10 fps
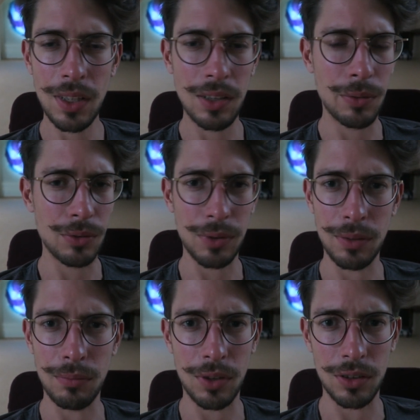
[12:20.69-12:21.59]
There was
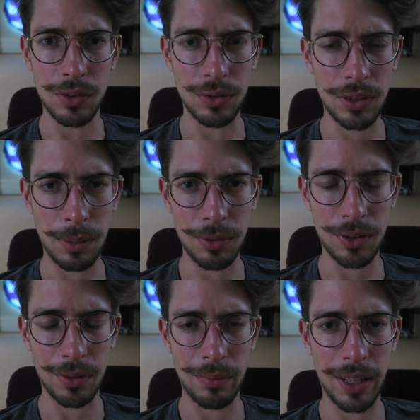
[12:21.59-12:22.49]
one brother who stepped
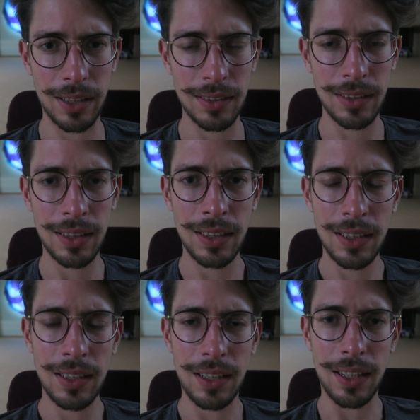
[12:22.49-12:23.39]
on the mat,
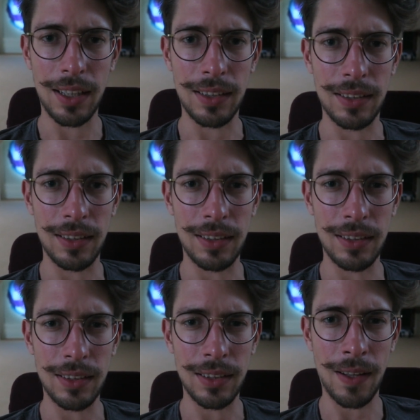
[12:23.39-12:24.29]
and
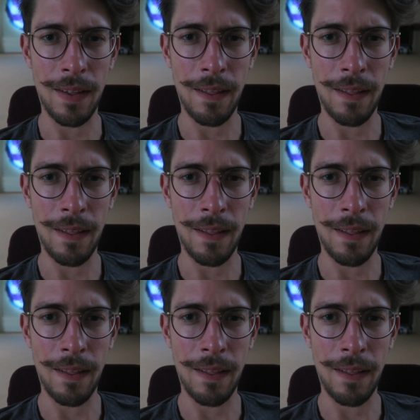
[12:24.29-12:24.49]
he